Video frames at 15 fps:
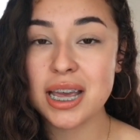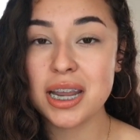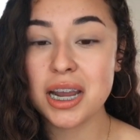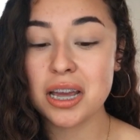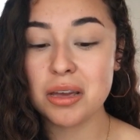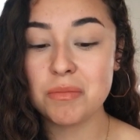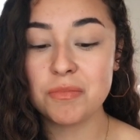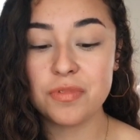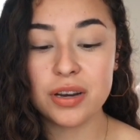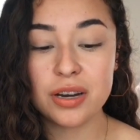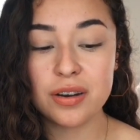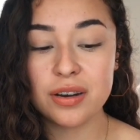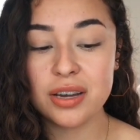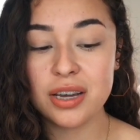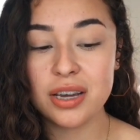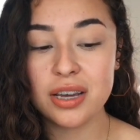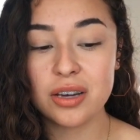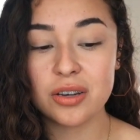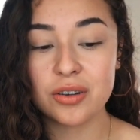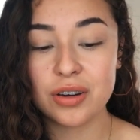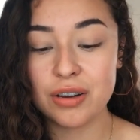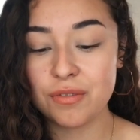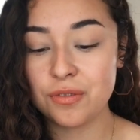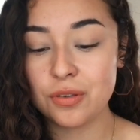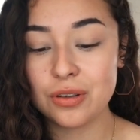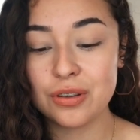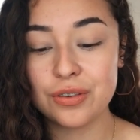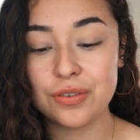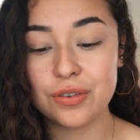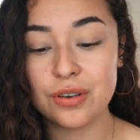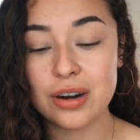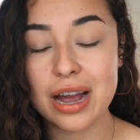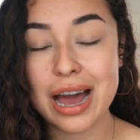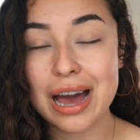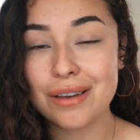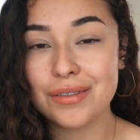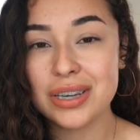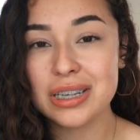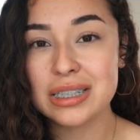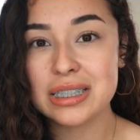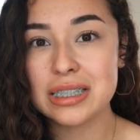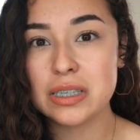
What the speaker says: and I am very grateful for having